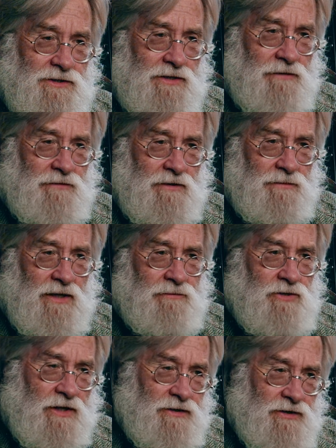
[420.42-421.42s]
stuff here, but I'm
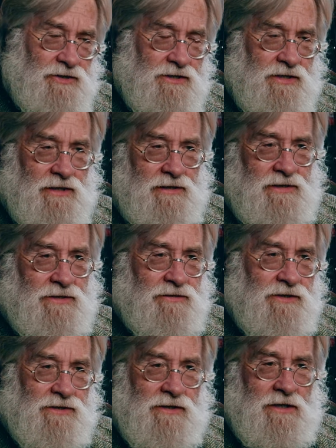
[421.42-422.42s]
trying to just get into
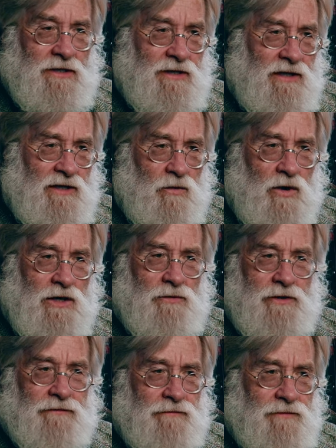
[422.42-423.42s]
this and I'll walk
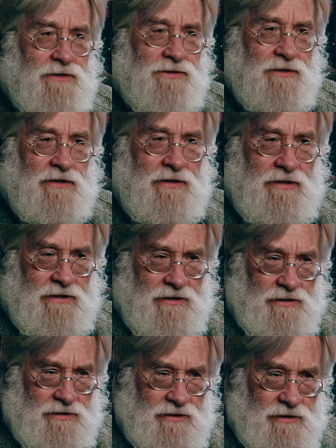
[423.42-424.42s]
away from this
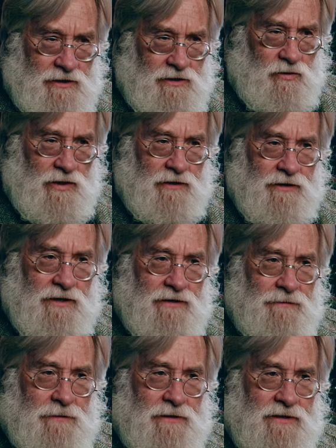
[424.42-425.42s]
uh, query
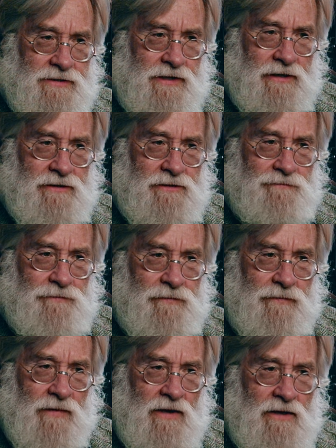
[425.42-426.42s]
in a second.
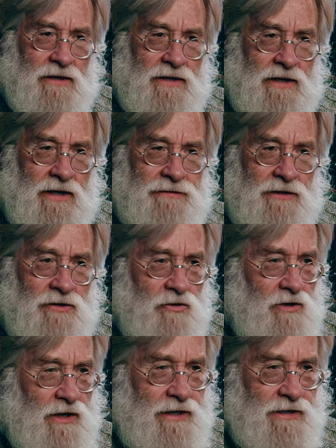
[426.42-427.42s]
And then,
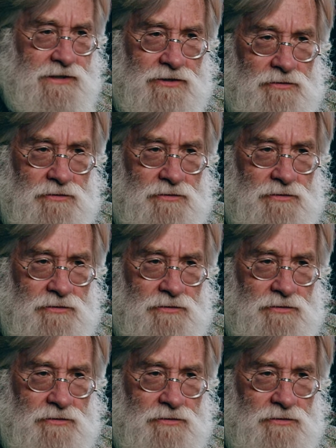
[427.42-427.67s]
or I guess this